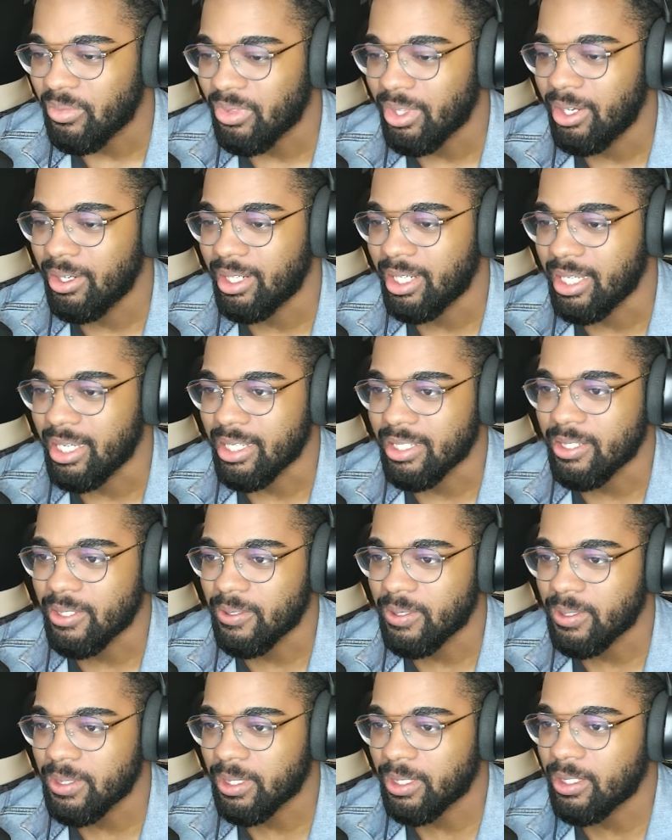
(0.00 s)
Okay, yeah, so
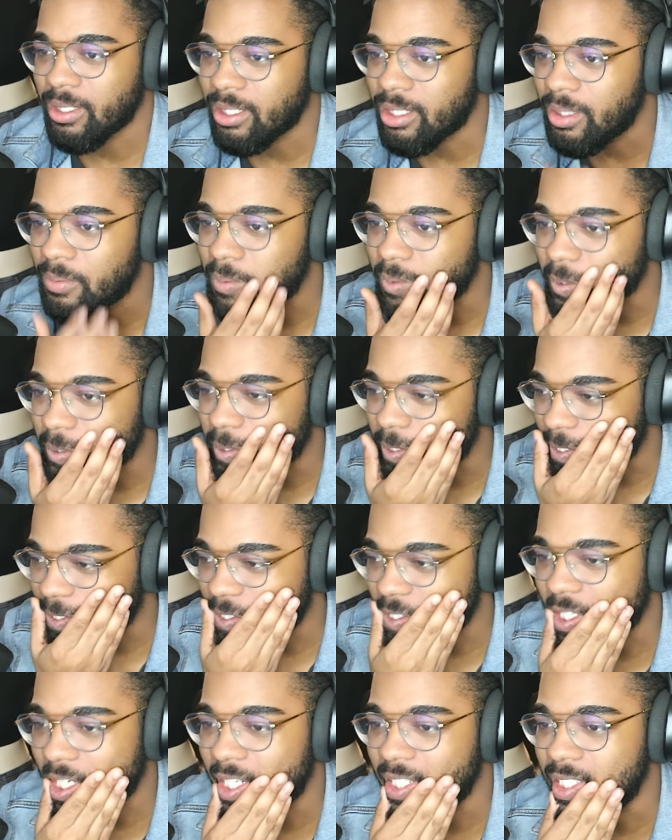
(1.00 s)
there's a couple
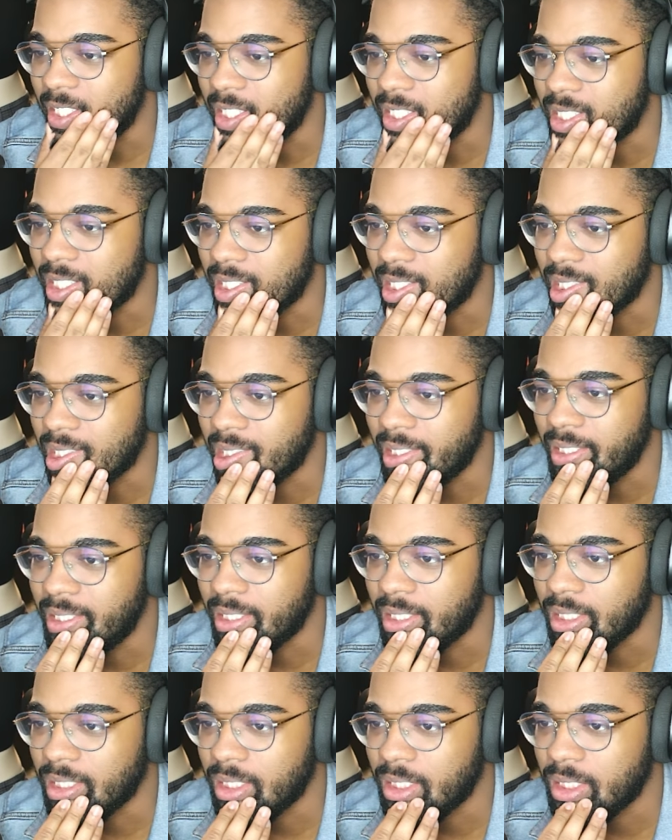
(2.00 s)
things that I need to get
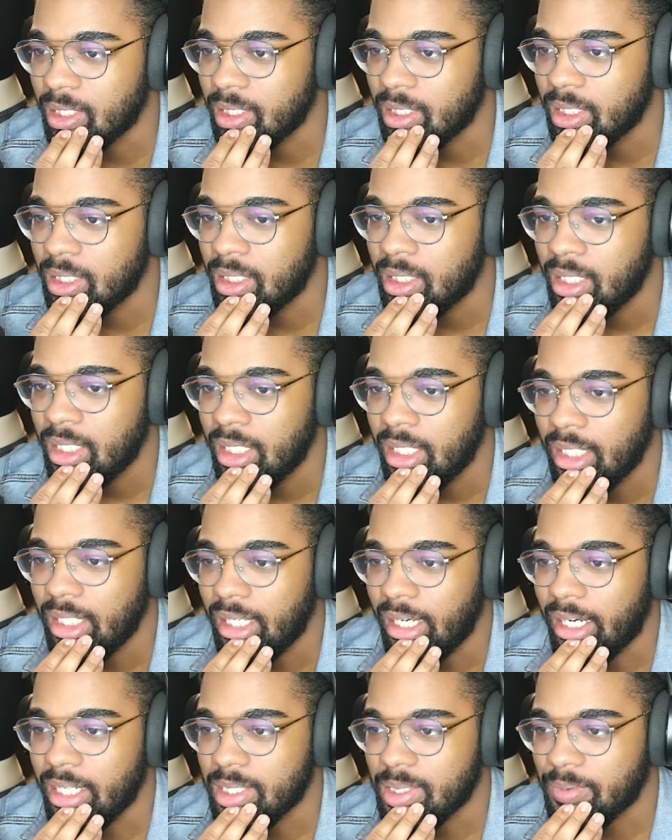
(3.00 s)
done here.
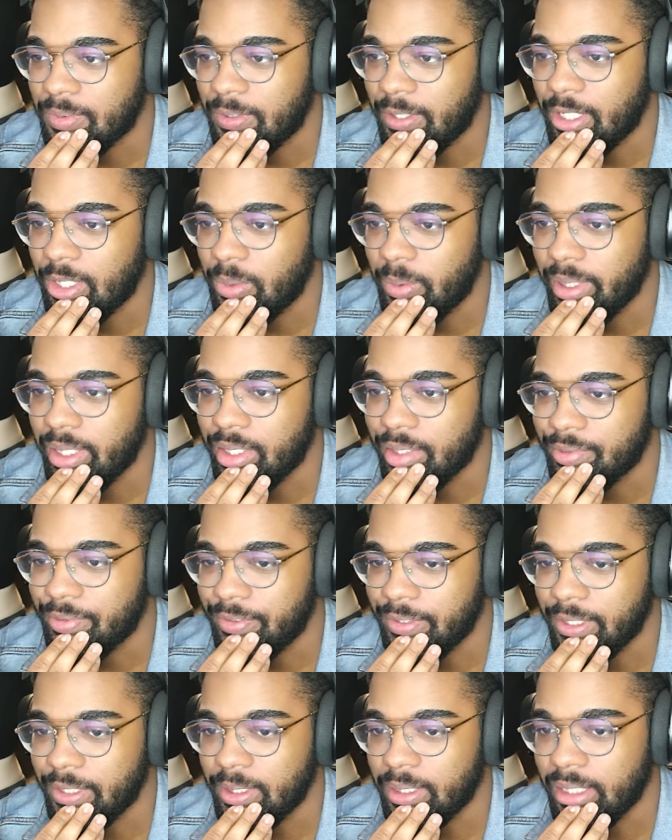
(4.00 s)
I need to find a way to
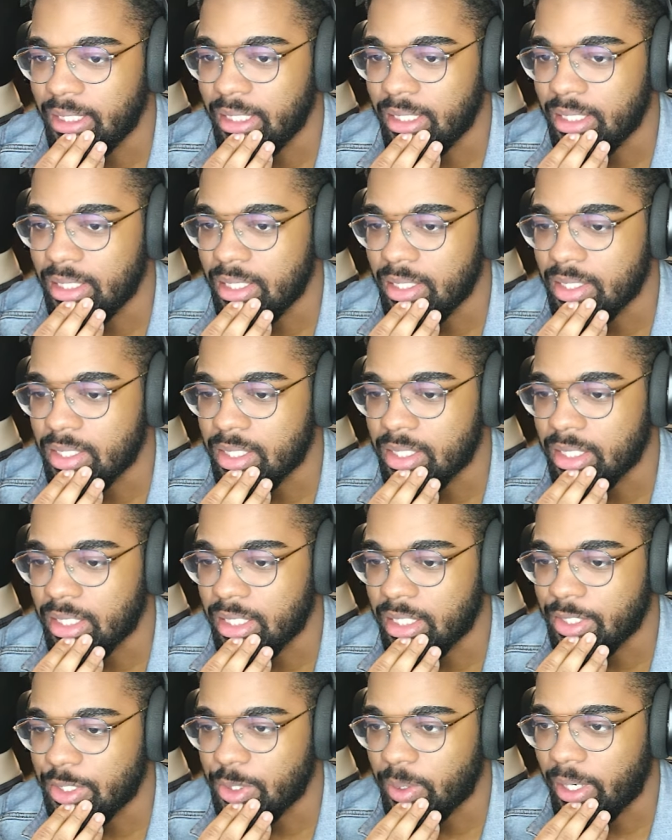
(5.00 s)
fill in these
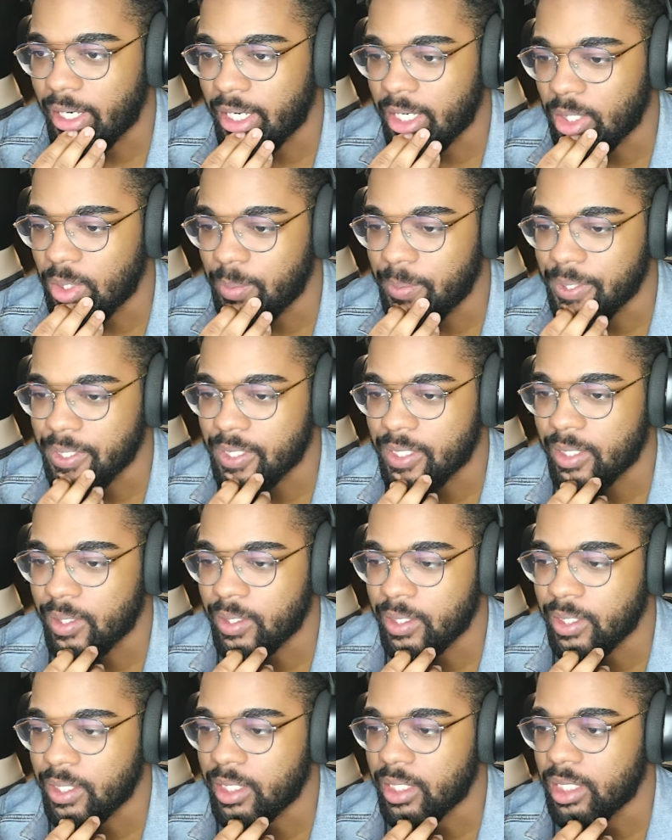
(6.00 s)
triangle bits down
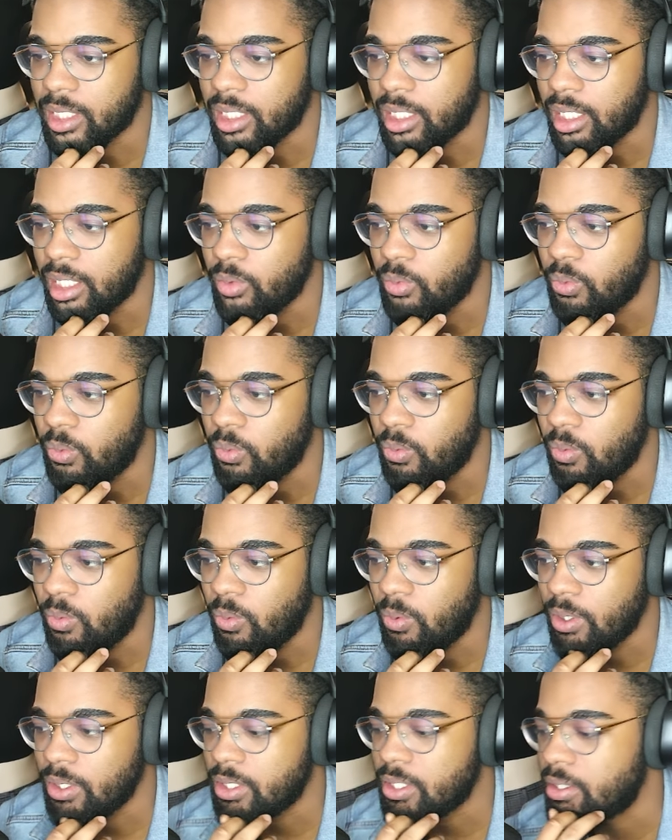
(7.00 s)
here. I
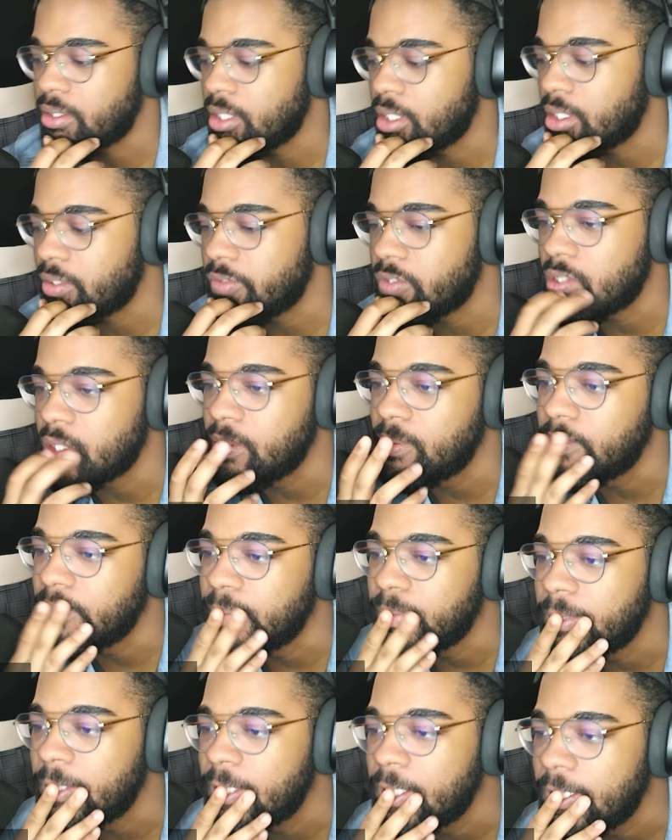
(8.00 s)
want to think of
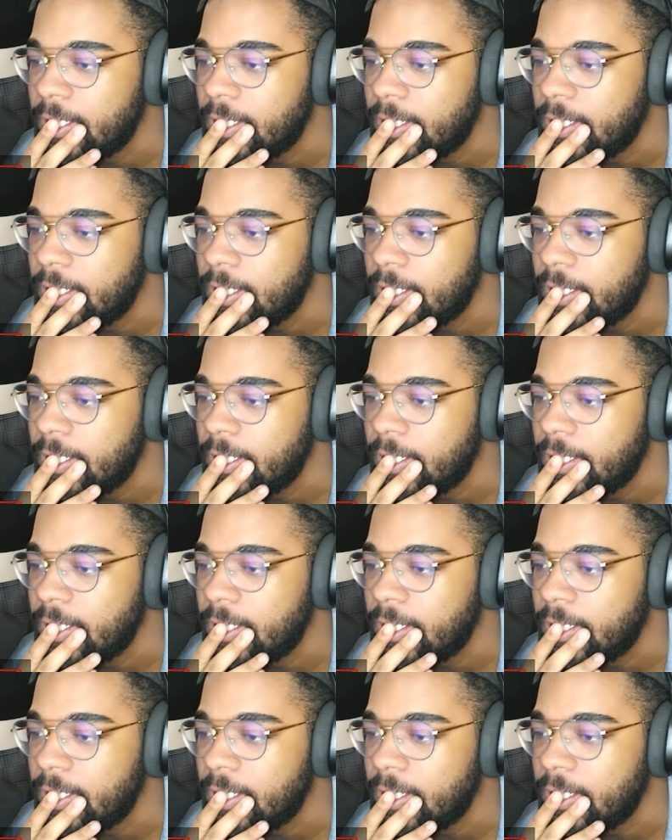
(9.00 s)
some